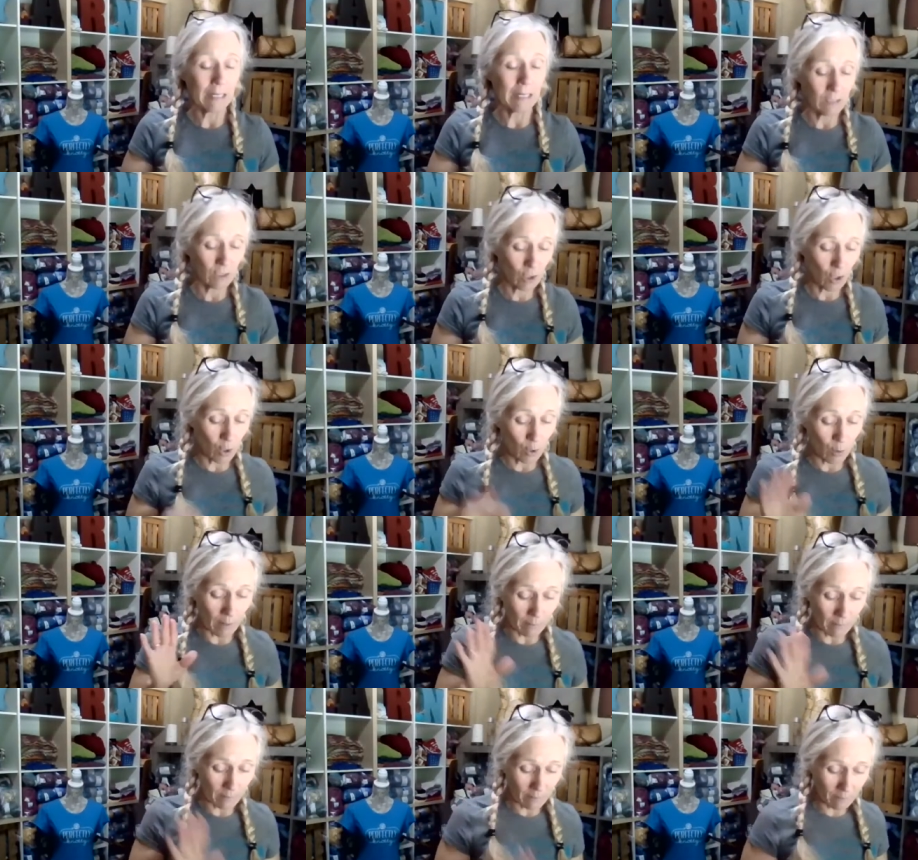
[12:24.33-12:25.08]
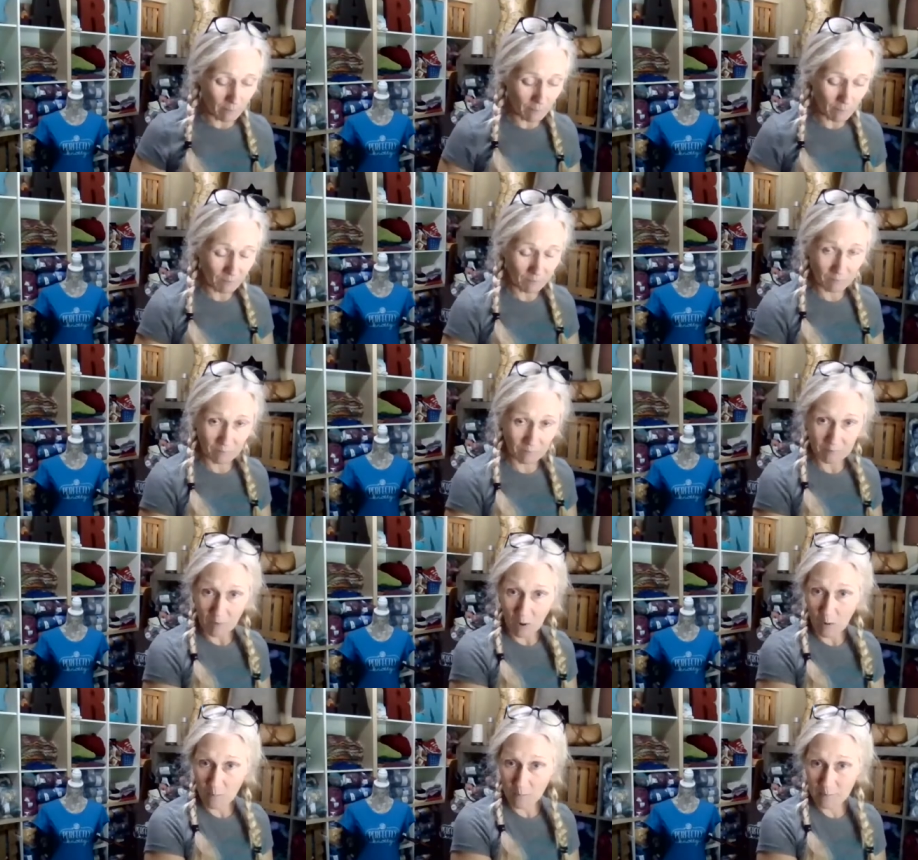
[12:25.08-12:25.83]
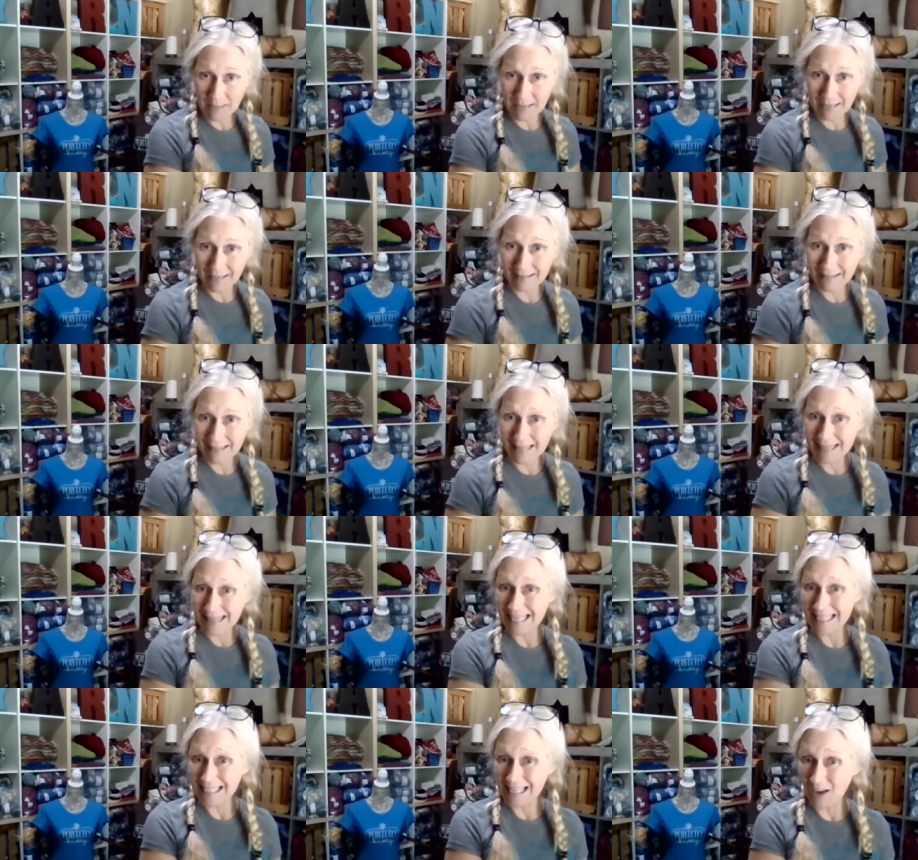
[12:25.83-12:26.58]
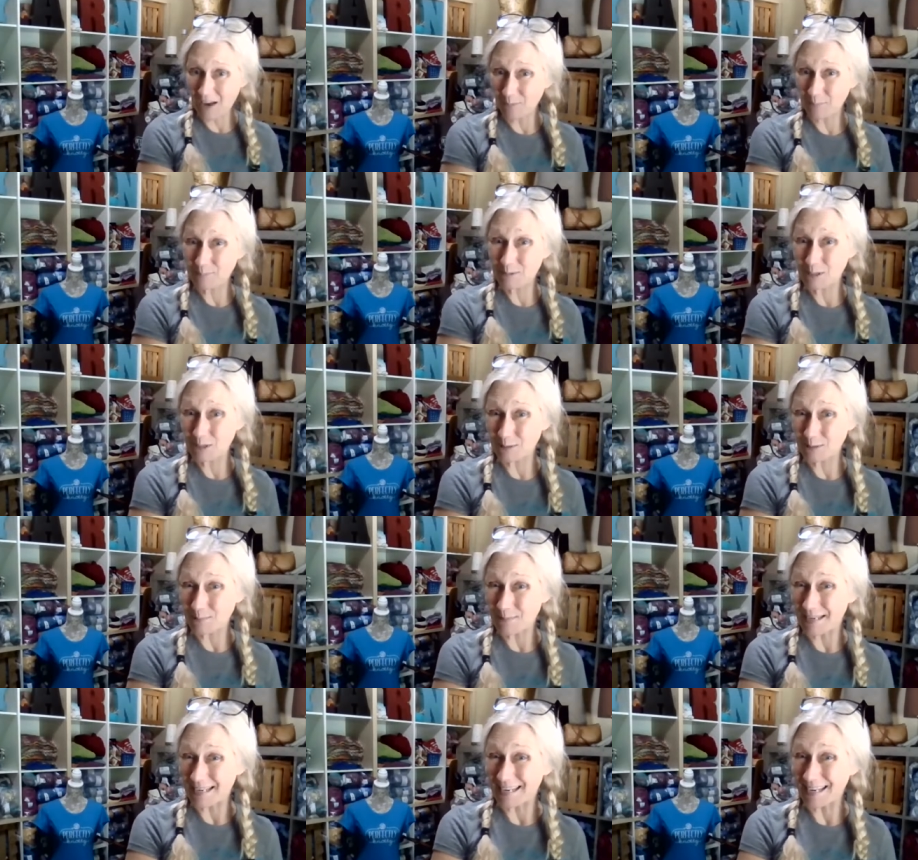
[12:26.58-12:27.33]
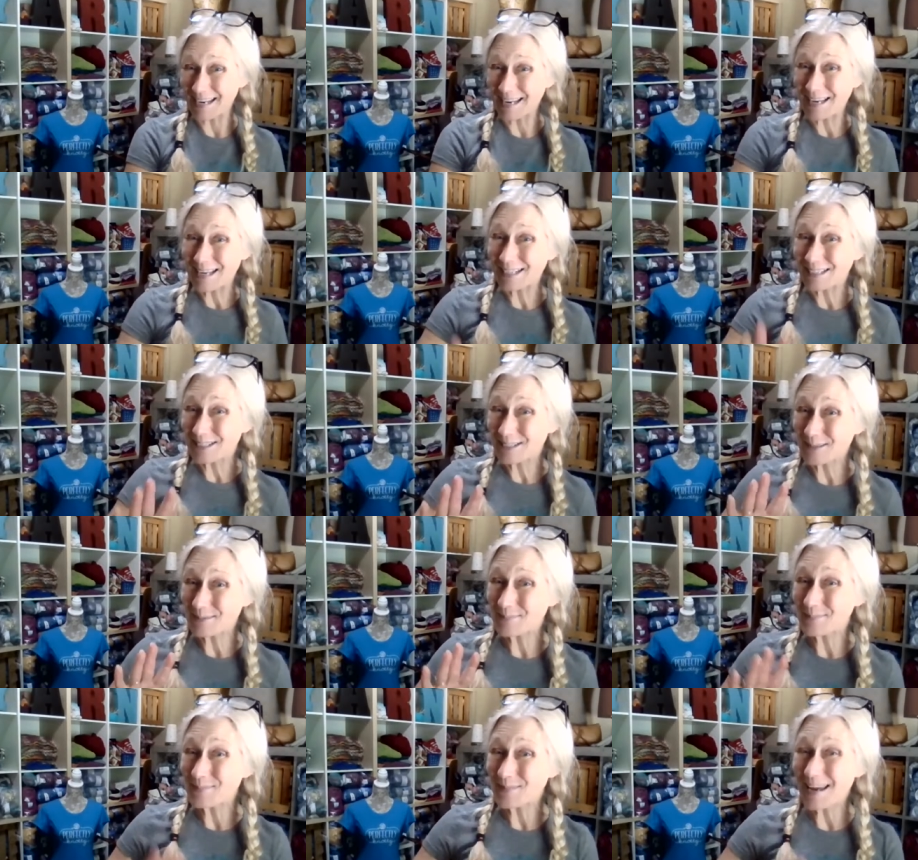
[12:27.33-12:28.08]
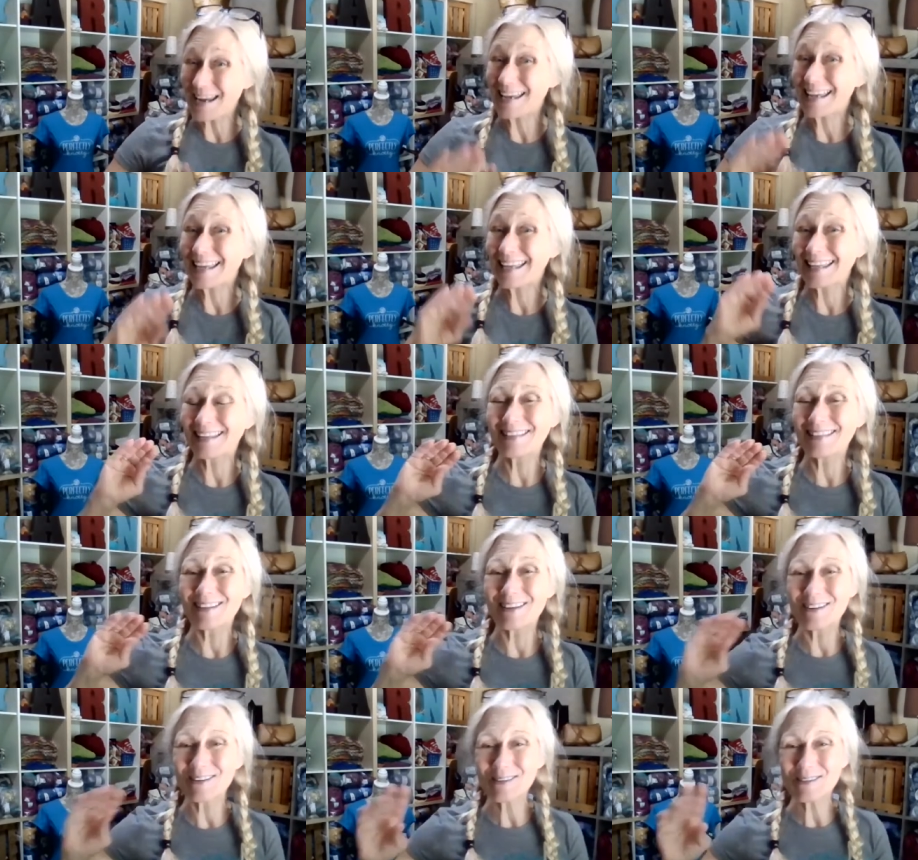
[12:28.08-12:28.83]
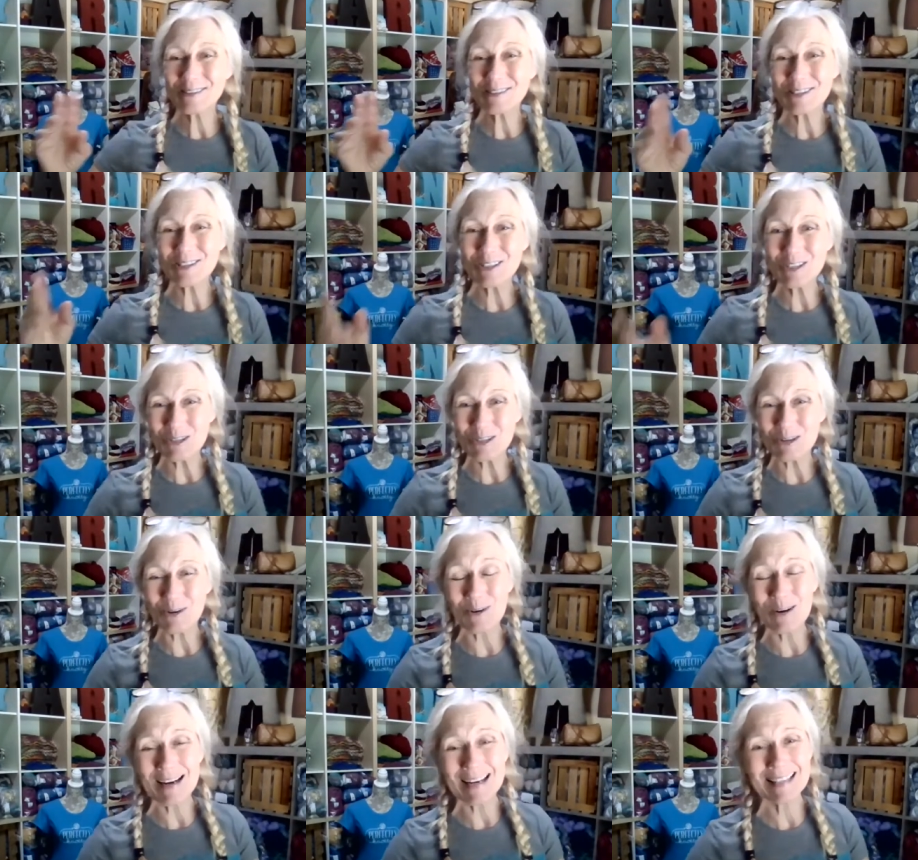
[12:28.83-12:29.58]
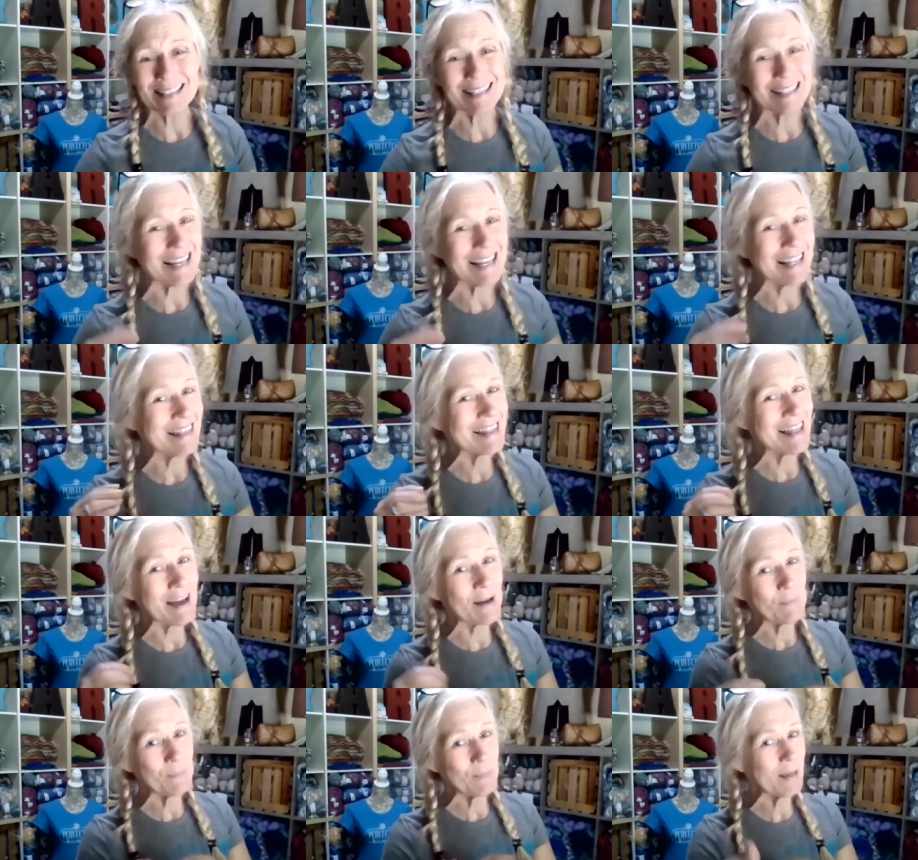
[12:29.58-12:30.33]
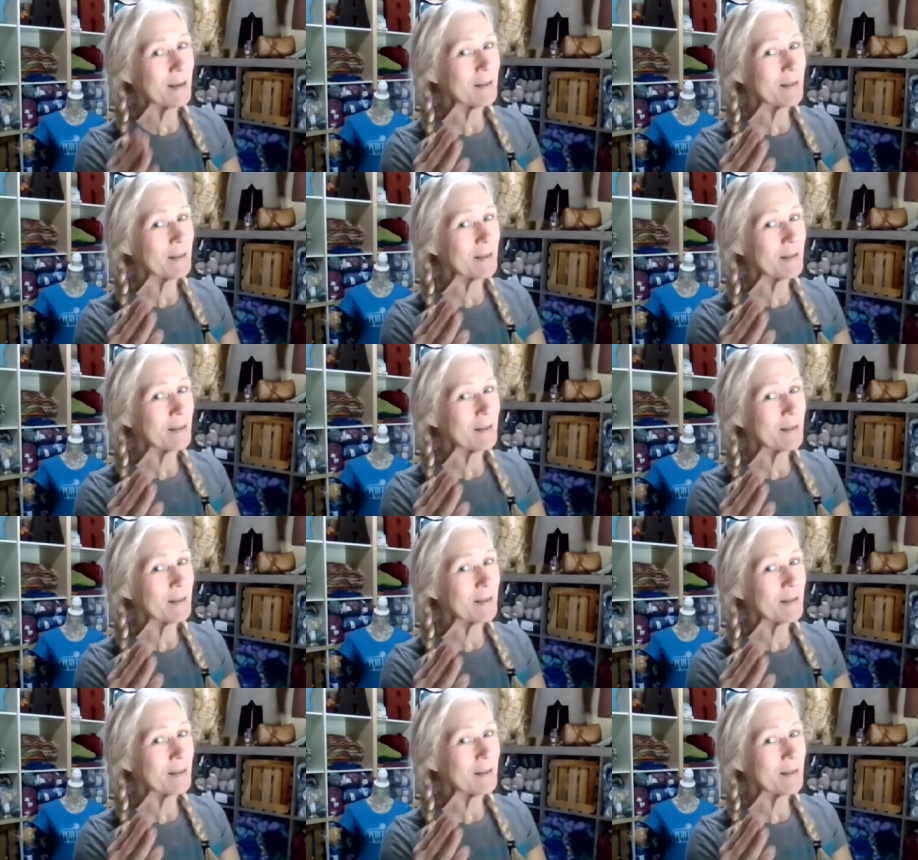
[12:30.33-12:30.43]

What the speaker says: So I'm hoping that this helps me to make those joins and that